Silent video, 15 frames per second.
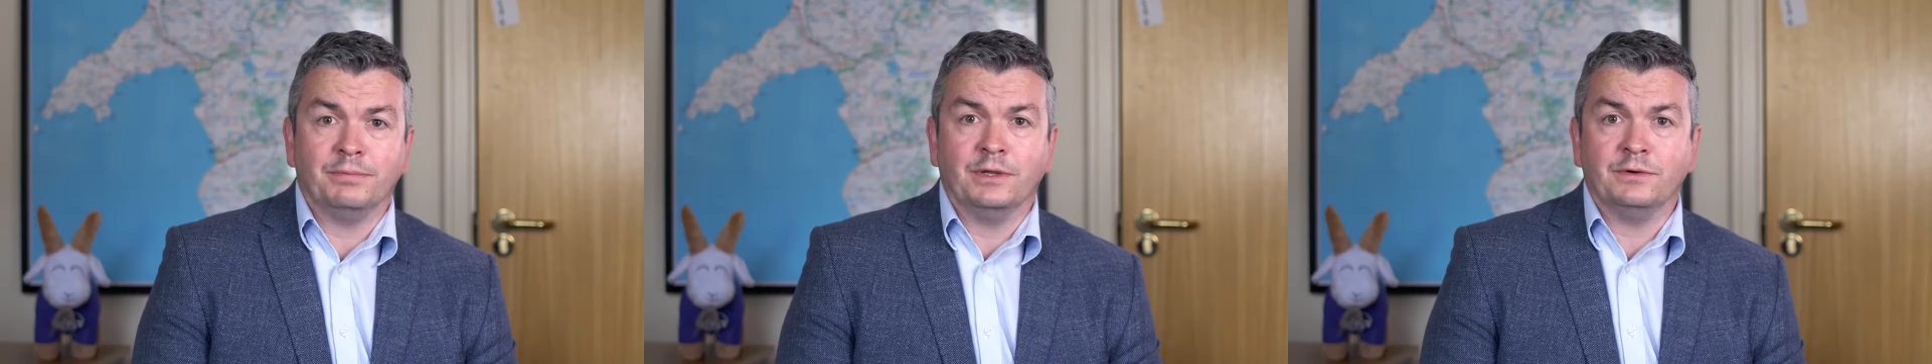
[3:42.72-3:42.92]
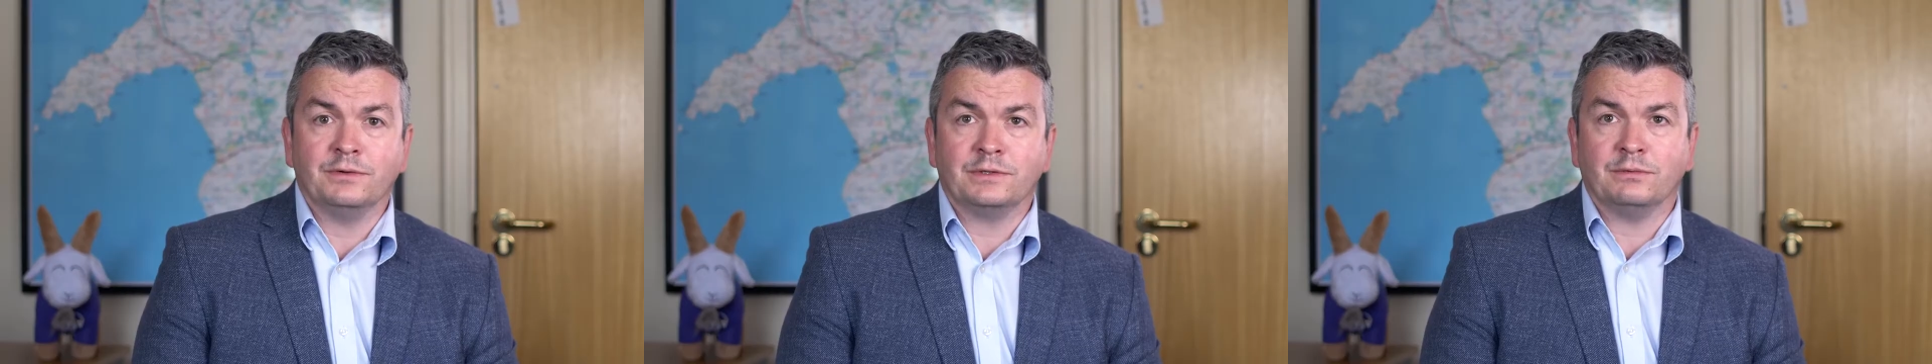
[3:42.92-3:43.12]

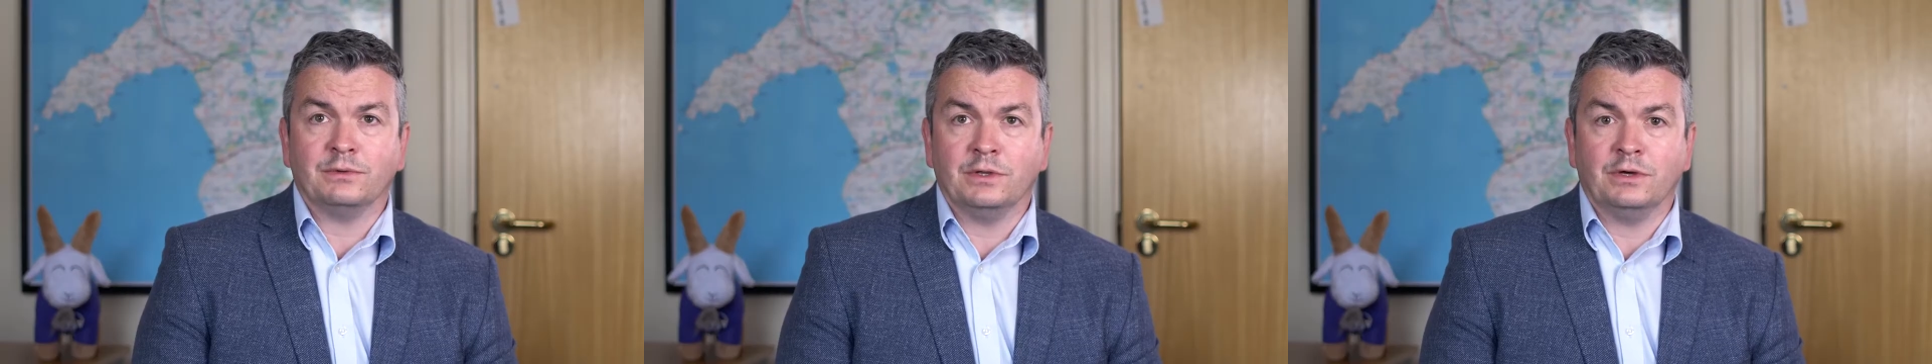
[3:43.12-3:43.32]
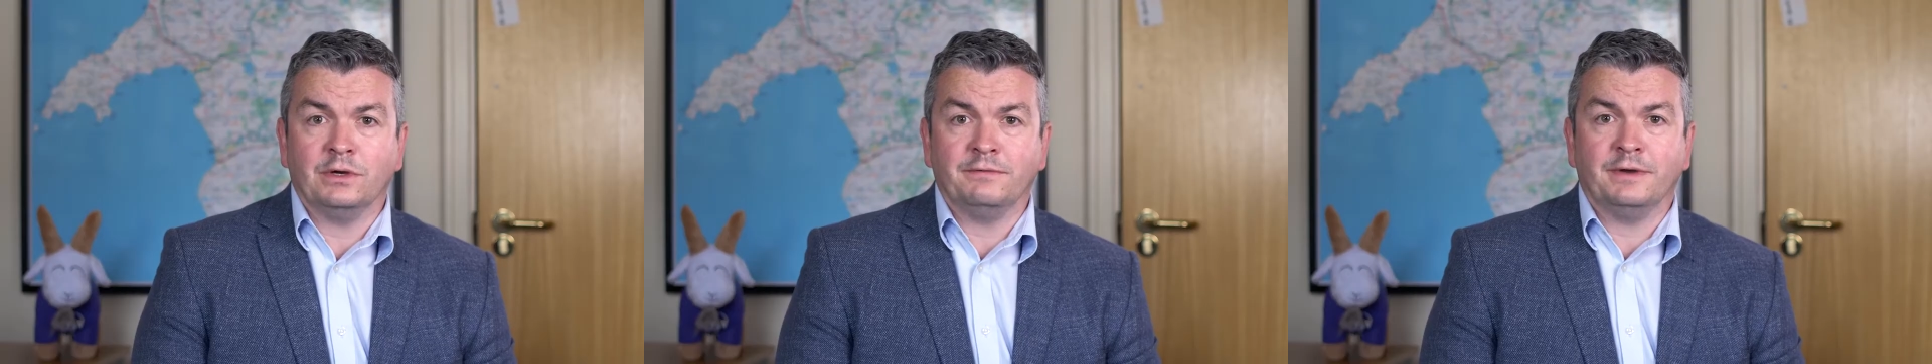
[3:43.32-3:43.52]
blow to a
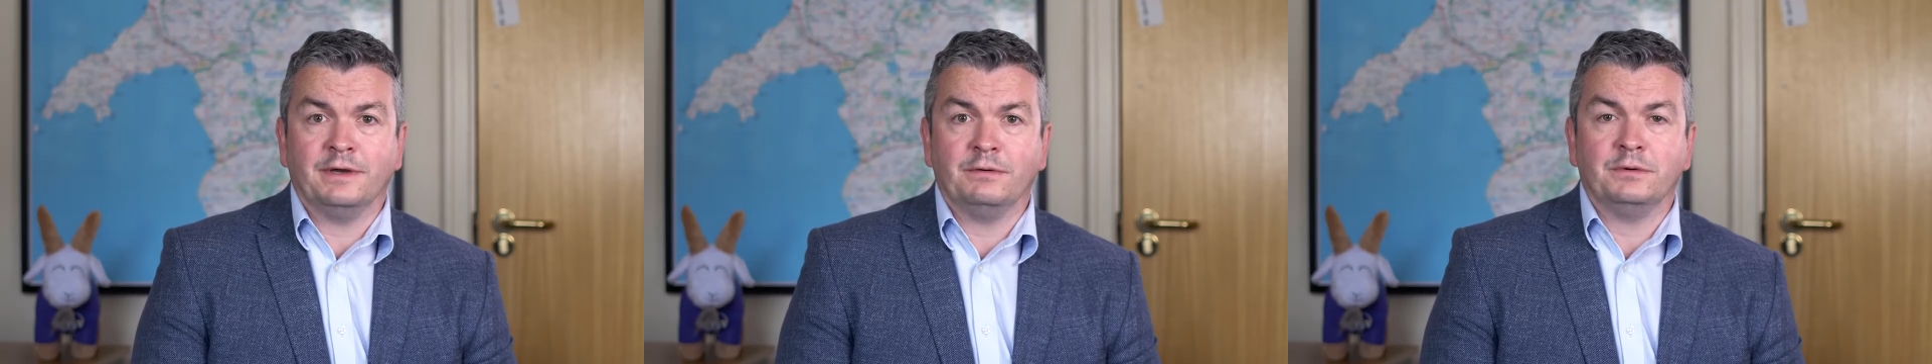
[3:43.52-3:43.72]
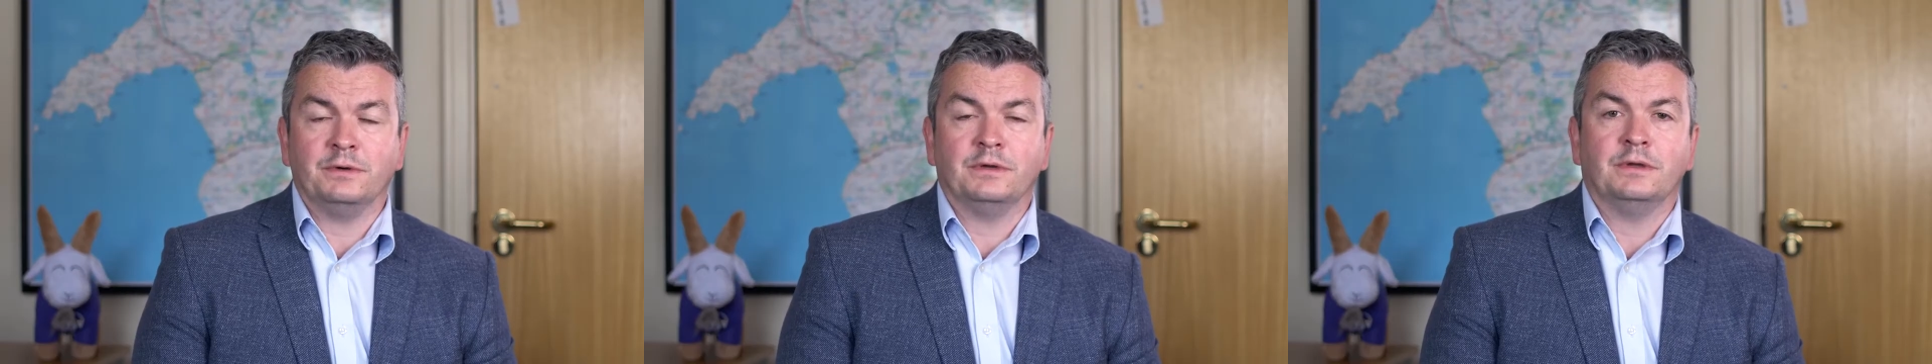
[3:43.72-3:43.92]
lot of
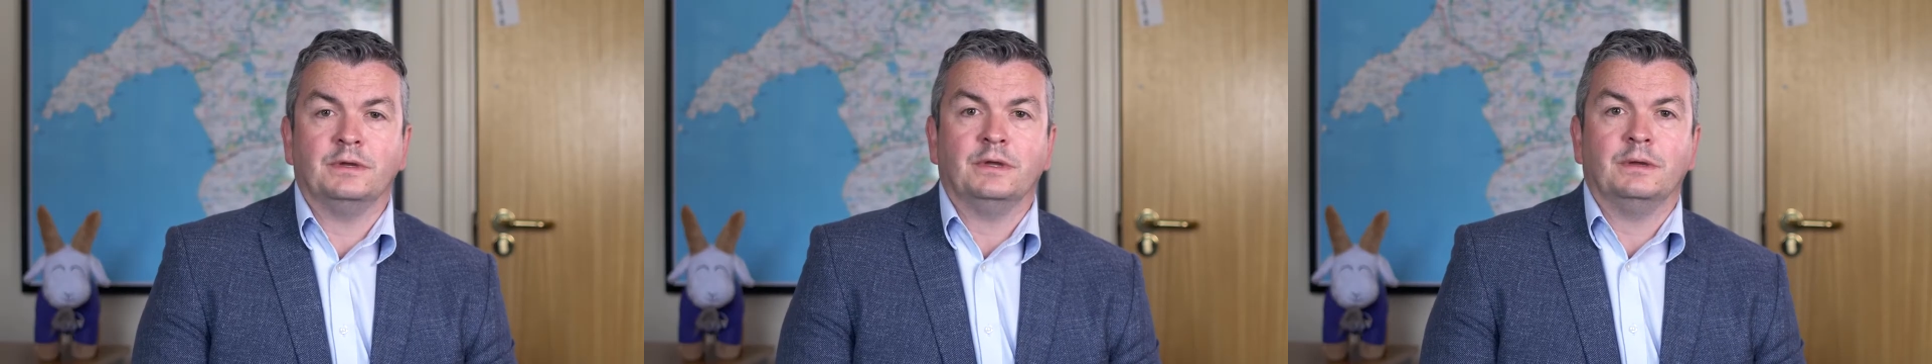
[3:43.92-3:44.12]
our